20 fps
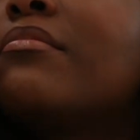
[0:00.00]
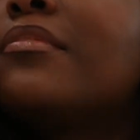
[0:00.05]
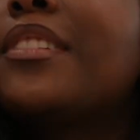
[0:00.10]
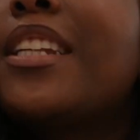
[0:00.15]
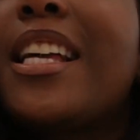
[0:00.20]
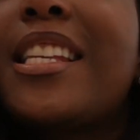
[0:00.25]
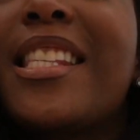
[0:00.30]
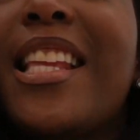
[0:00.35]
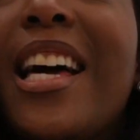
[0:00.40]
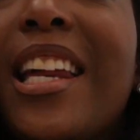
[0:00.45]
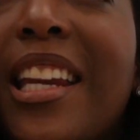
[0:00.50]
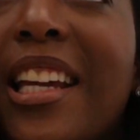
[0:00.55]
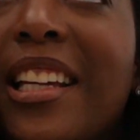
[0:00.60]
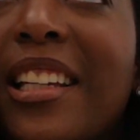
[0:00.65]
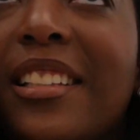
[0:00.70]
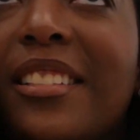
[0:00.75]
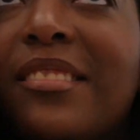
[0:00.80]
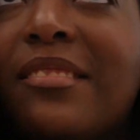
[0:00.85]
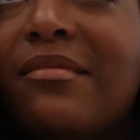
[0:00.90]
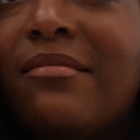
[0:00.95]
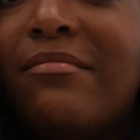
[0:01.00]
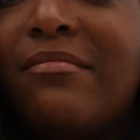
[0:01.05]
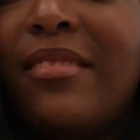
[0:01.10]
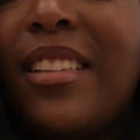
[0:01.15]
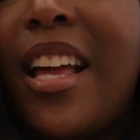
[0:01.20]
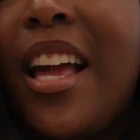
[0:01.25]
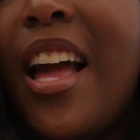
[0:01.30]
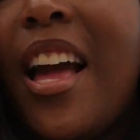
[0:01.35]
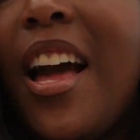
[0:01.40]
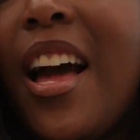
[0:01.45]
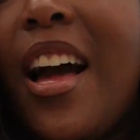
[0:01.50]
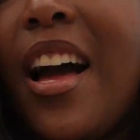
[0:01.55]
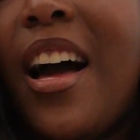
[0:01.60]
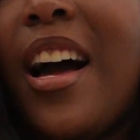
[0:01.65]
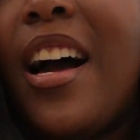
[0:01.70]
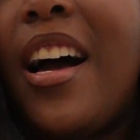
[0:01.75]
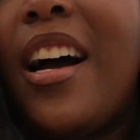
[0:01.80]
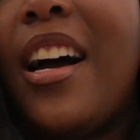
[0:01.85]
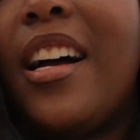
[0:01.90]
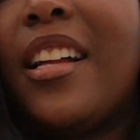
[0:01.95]
That's not it.
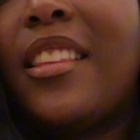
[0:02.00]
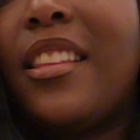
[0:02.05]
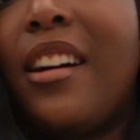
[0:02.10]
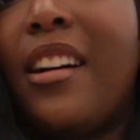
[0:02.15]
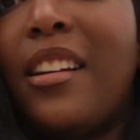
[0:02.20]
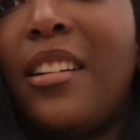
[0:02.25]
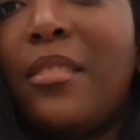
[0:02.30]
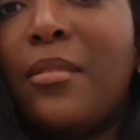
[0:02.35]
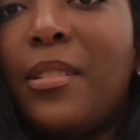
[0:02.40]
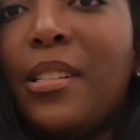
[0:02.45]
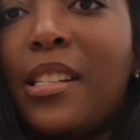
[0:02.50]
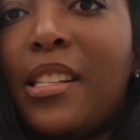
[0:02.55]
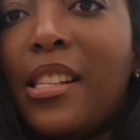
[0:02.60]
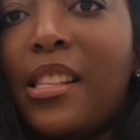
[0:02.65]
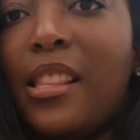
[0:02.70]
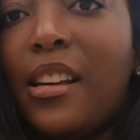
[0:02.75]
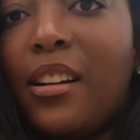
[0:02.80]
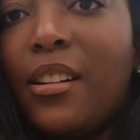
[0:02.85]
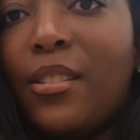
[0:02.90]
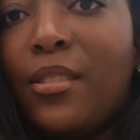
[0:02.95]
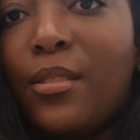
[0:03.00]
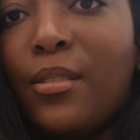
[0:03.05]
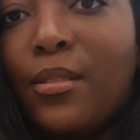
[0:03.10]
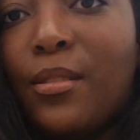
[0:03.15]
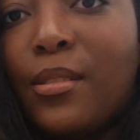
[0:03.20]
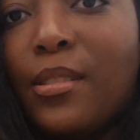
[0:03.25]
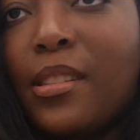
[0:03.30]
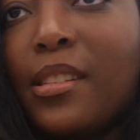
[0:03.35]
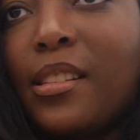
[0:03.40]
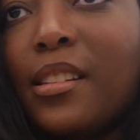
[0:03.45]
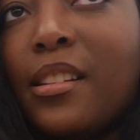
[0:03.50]
I thought it was those.